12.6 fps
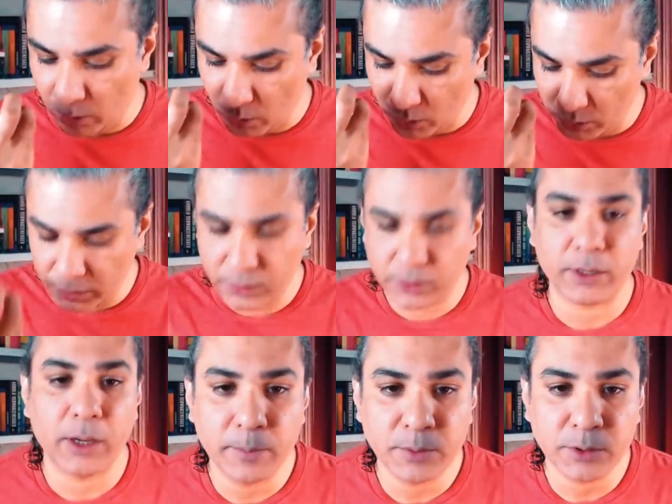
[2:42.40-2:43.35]
on the
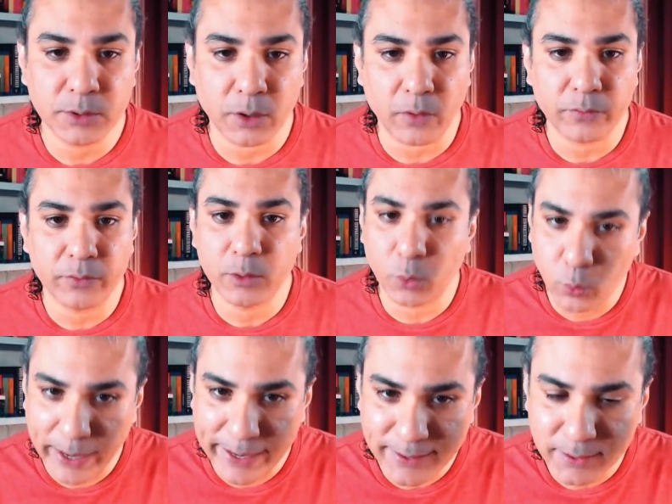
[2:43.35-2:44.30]
terms of the
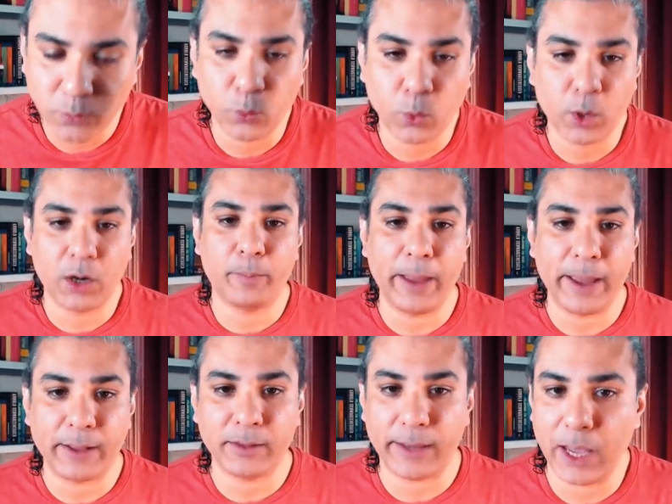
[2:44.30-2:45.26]
West, the World
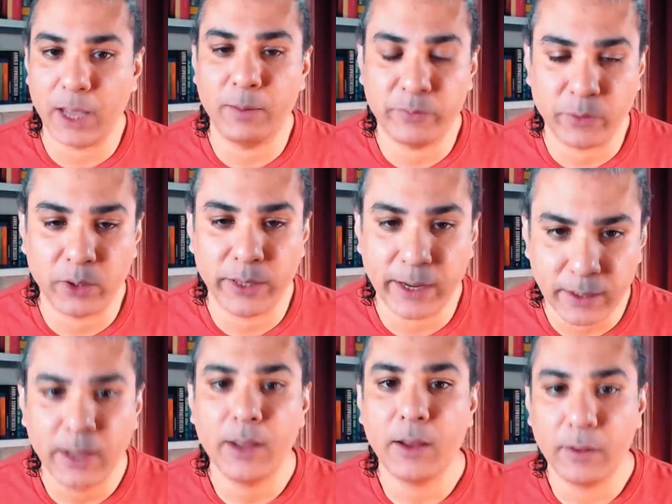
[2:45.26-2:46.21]
Bank, the IMF, all
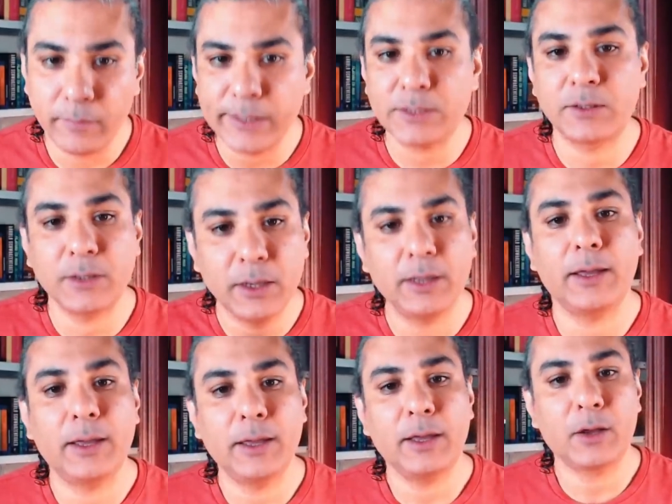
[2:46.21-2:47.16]
that, which
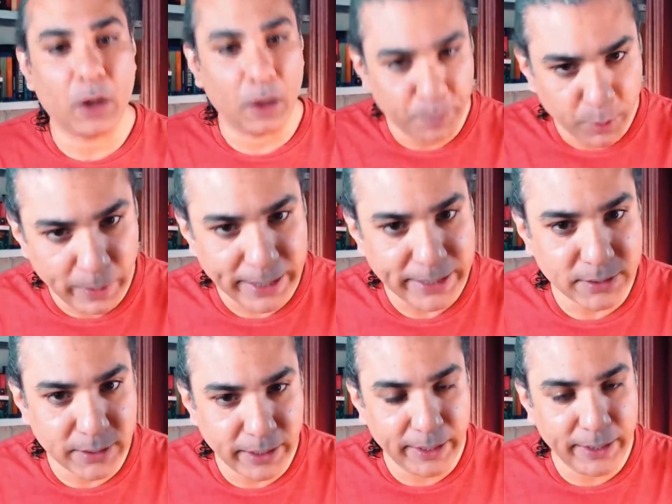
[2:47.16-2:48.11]

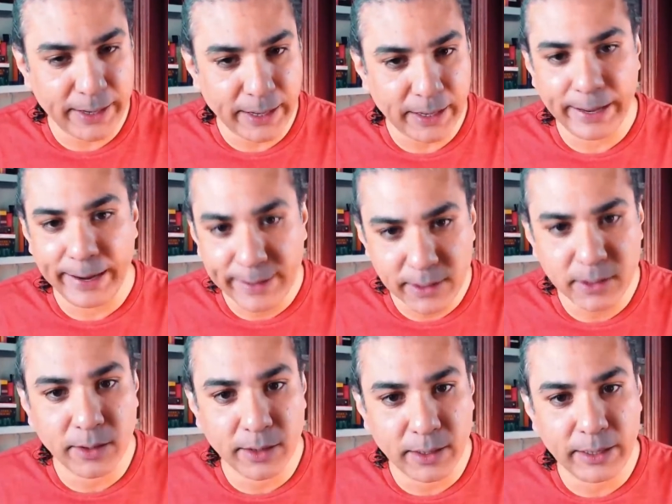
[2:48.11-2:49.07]
compromised India
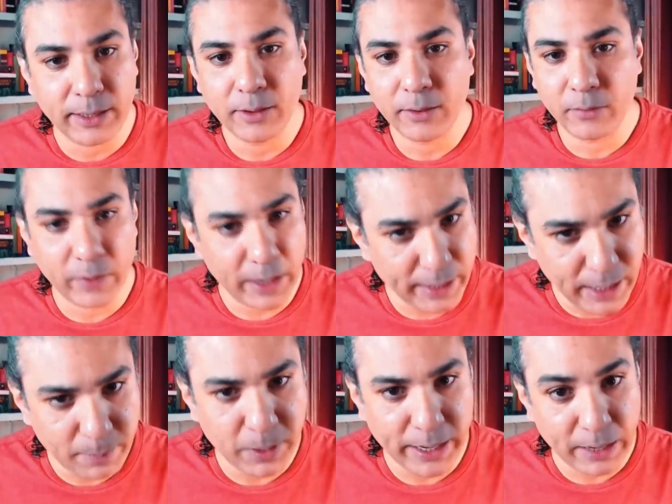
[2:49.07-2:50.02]
internally very
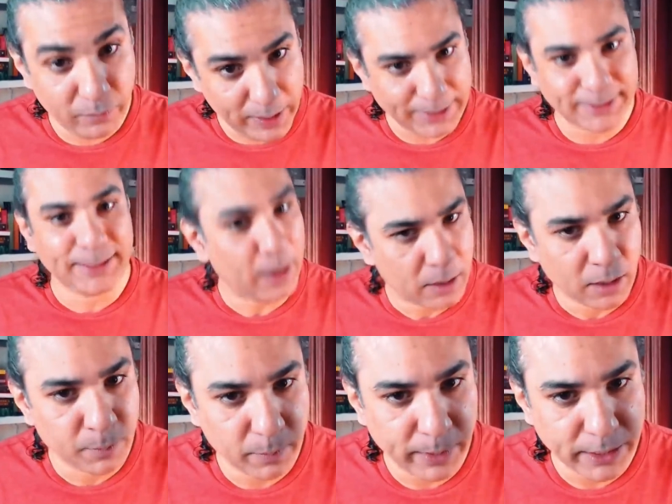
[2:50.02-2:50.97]
deeply, and we are still
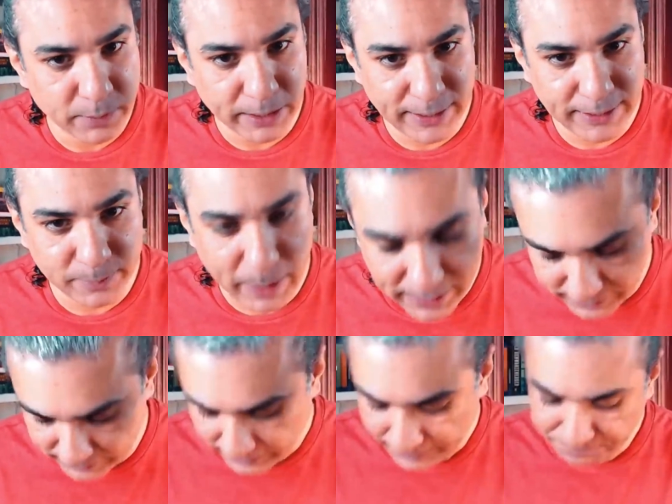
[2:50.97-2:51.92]
compromised by these
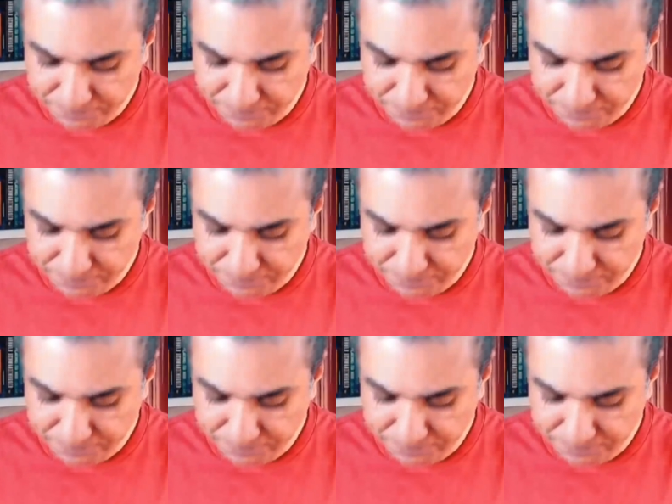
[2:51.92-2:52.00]
matters,